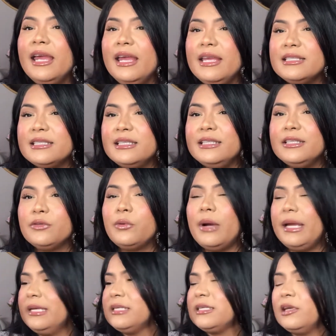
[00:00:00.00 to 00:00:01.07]
is this
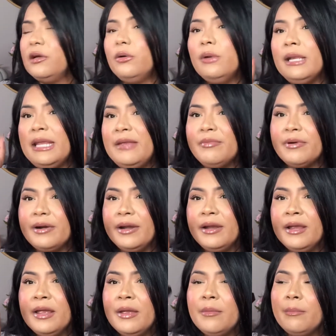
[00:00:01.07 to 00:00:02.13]
YSL Libre
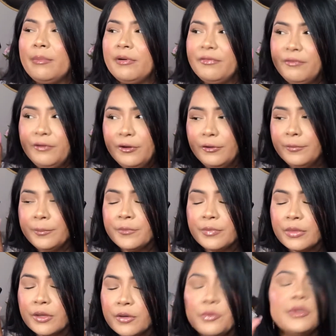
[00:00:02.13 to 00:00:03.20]
perfume,
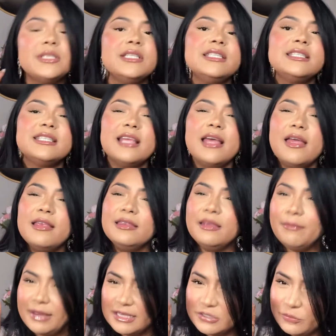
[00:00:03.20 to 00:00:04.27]
which is the
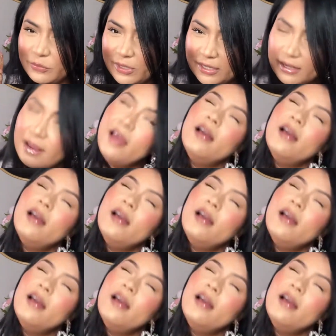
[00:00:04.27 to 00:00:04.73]
best one.